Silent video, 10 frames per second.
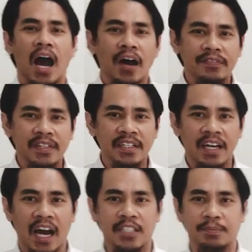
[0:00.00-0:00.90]
After
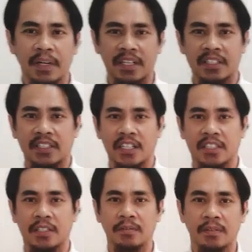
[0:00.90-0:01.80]
the ice-breaking
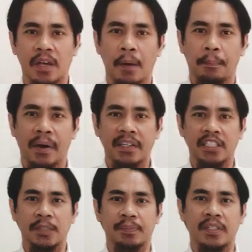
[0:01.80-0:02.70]
session,
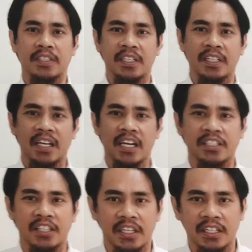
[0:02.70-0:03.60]
participants
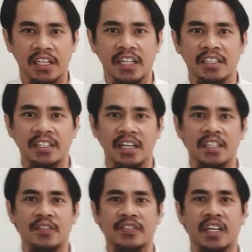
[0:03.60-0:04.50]
engaged in
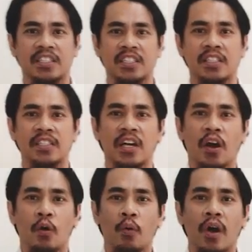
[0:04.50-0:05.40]
interactive sessions
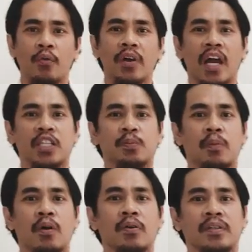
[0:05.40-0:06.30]
where we
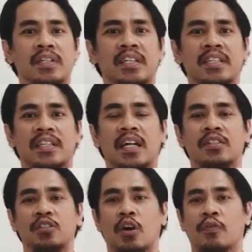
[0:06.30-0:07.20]
explored the
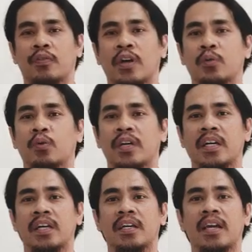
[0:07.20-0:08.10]
details of
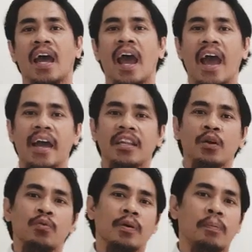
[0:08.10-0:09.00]
networking at the
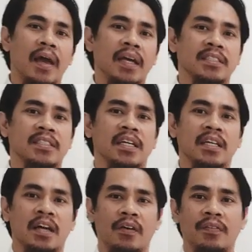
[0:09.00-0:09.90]
workplace,
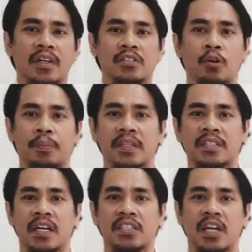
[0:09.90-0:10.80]
covering topics
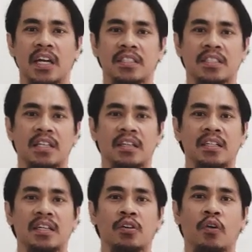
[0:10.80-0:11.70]
such as
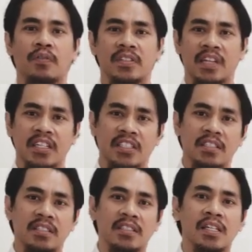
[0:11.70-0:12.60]
starting
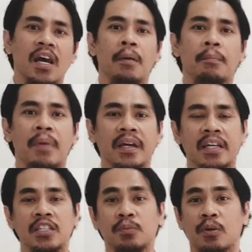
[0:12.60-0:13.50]
conversations,
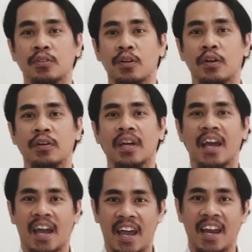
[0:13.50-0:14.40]
making small talk,
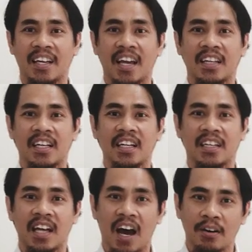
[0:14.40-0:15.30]
and getting
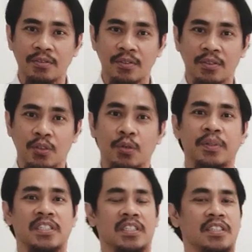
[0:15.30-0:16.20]
down to
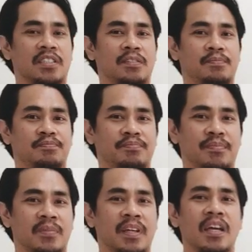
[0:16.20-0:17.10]
business.
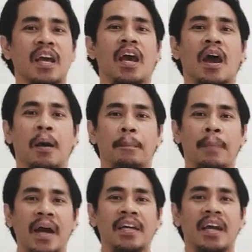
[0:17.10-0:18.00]

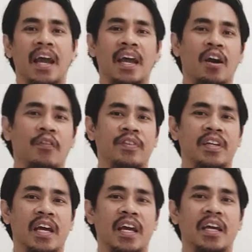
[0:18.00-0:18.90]
By the end of the
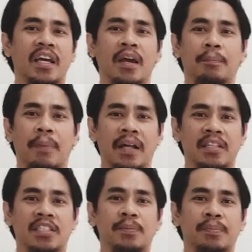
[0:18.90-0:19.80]
day,
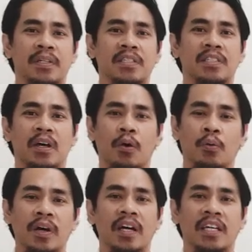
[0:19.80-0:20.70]
participants
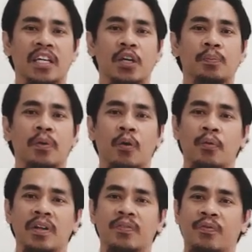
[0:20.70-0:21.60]
were equipped
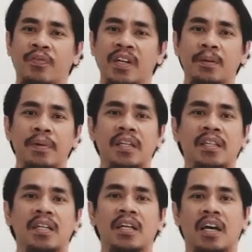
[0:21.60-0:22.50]
with
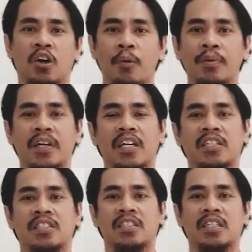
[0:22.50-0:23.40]
fundamental
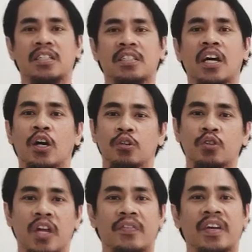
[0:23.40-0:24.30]
communication skills to
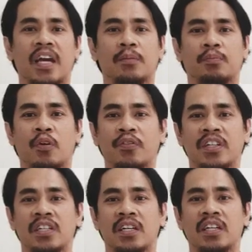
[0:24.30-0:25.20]
navigate
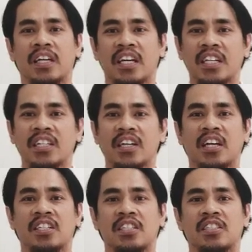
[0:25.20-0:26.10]
professional
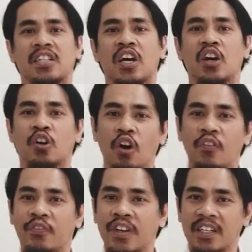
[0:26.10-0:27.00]
interactions
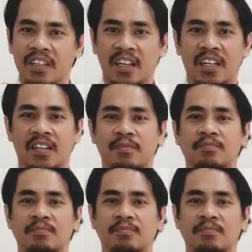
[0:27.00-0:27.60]
confidently.